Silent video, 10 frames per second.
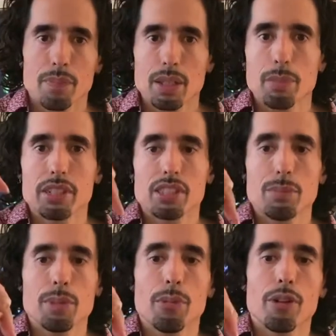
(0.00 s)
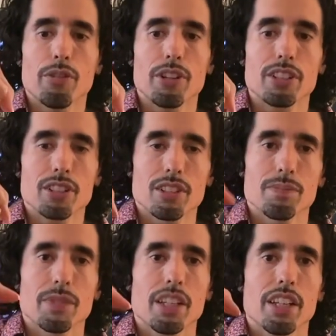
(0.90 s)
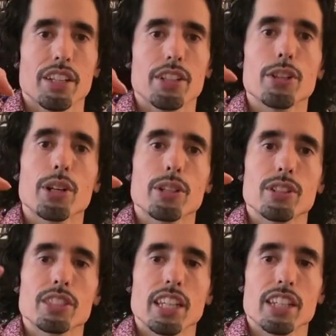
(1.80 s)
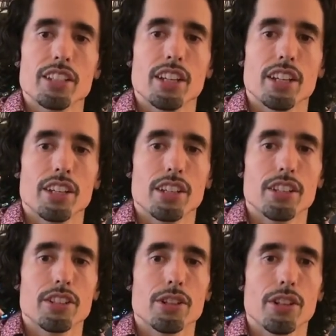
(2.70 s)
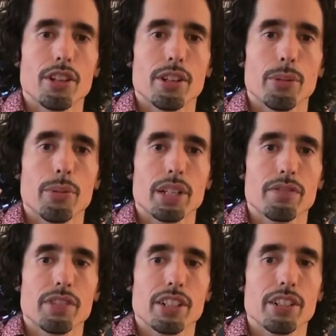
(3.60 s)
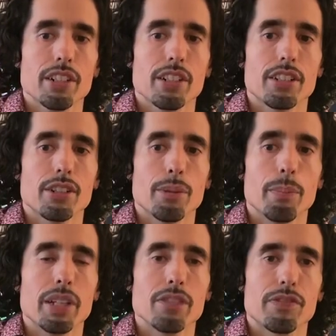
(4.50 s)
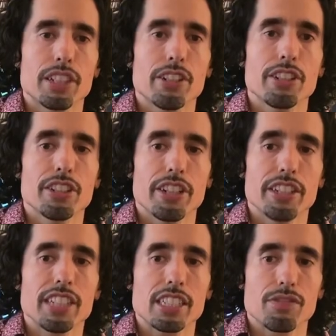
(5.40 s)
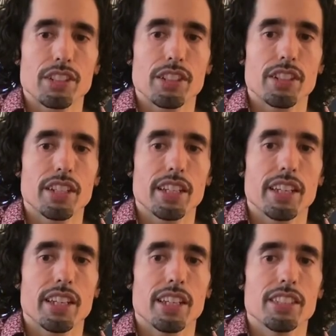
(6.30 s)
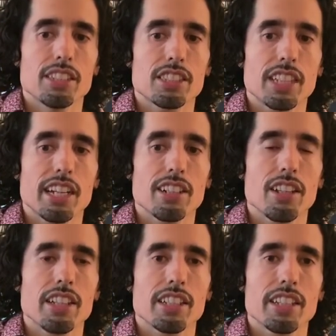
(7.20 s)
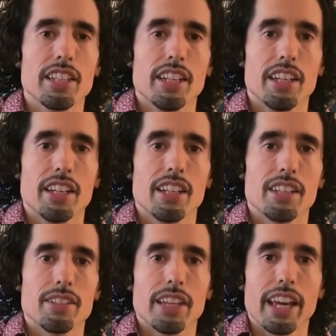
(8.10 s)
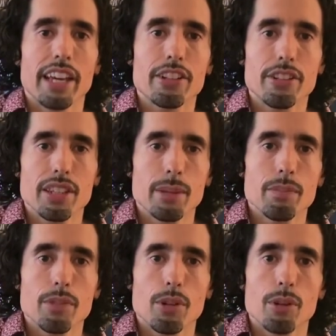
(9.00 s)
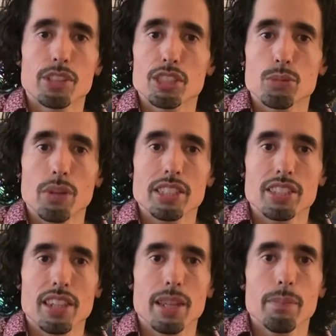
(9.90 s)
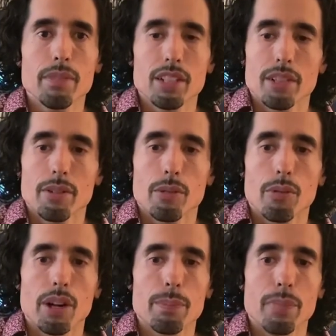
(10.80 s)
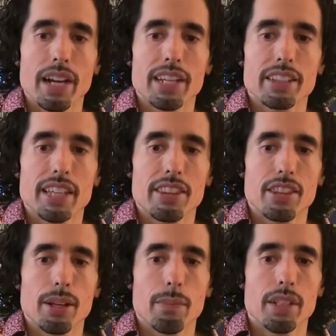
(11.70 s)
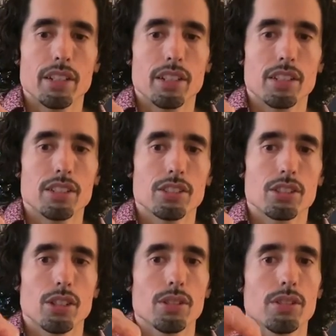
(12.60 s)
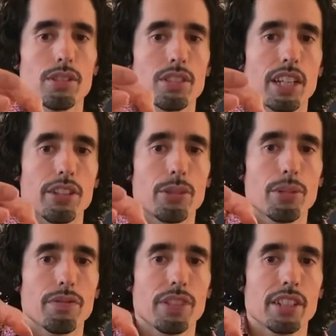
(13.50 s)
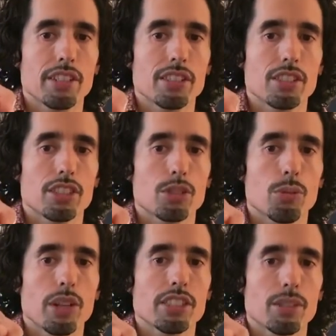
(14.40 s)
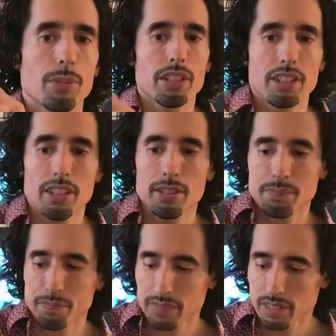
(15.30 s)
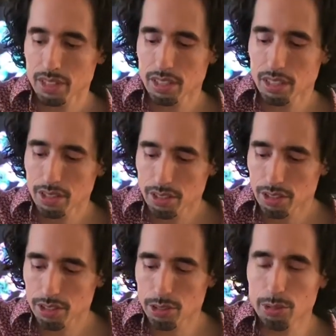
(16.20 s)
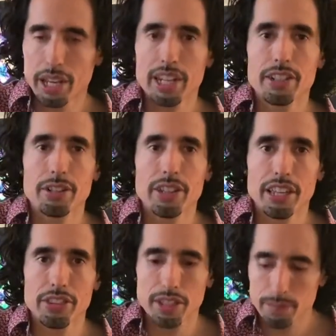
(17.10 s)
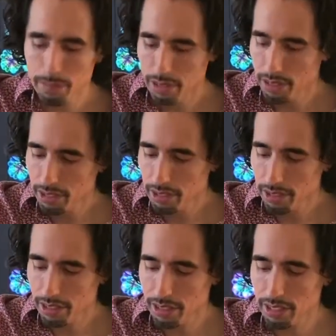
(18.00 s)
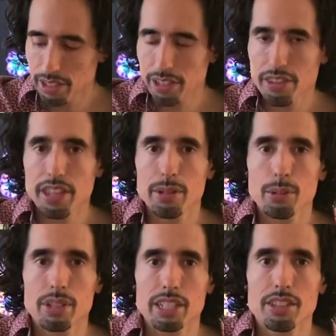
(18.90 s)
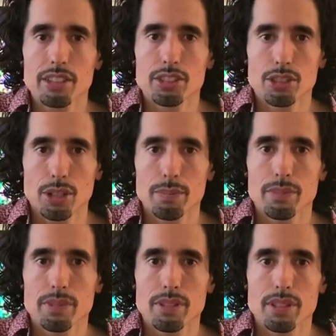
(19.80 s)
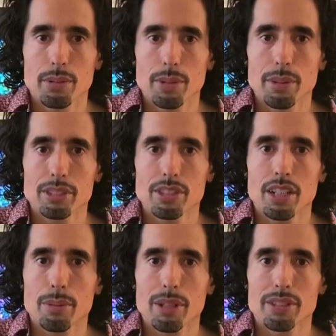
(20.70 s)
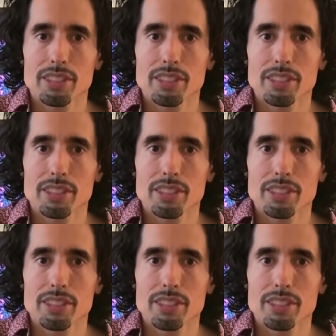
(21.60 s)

but it's going to be more vertical. You are going to take your ring finger, your middle finger, and your index finger and just kind of lightly anchor them or just rest them right behind that thumb. So you got your three fingers, just rest them there. You anchor that thumb, and then we'll get to the strum that we're about to talk about in a